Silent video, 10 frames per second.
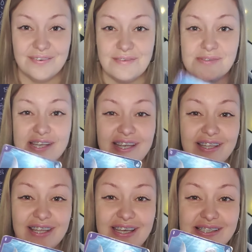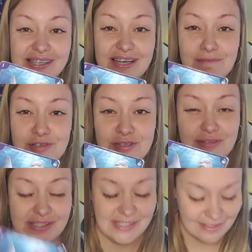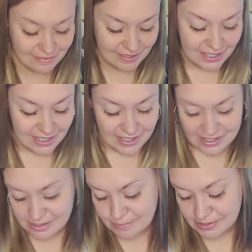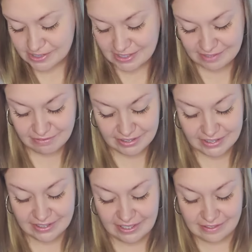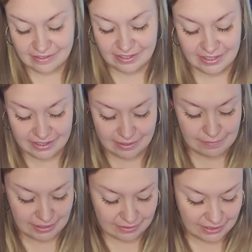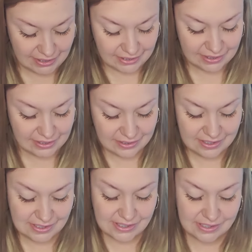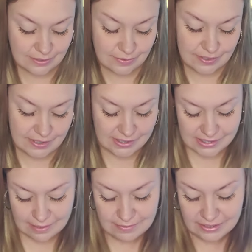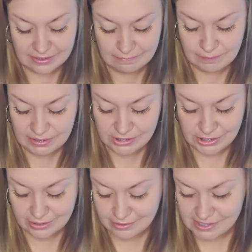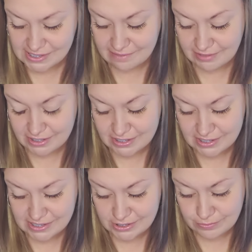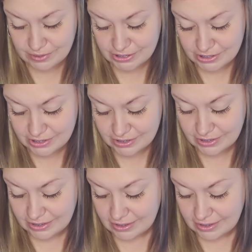see what I'm saying? The Ace of Cups shown itself. This person, I feel like they are thinking about like the Six of Coins, coming and being generous, giving to the situation.